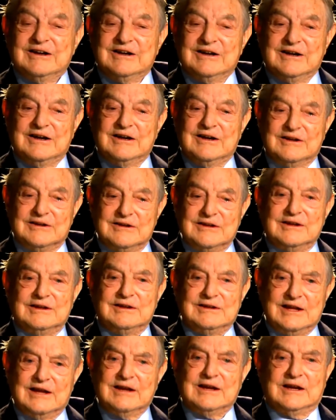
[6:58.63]

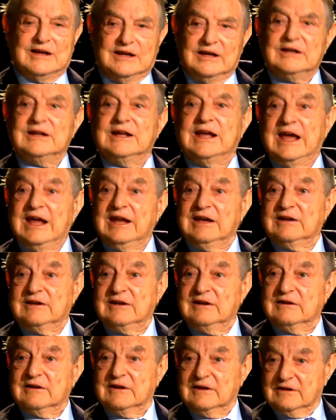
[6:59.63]
it
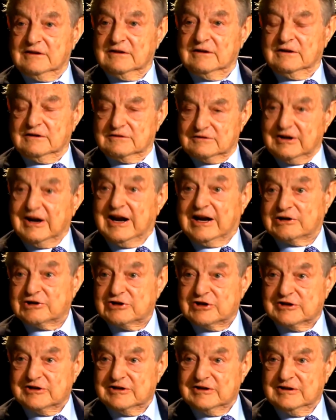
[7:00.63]
gained
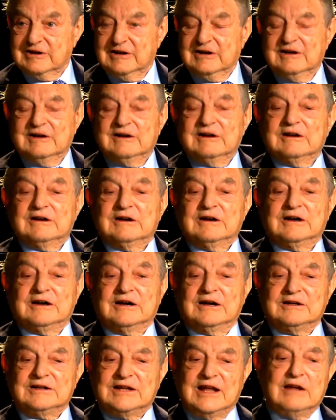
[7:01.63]
traction.
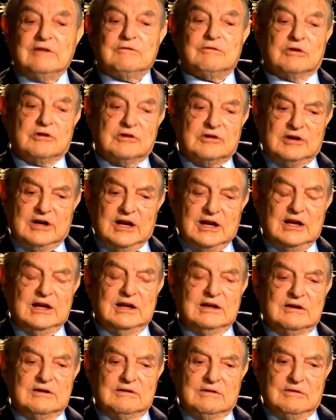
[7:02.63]
And that was
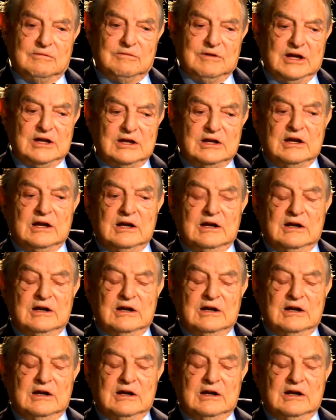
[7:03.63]
really when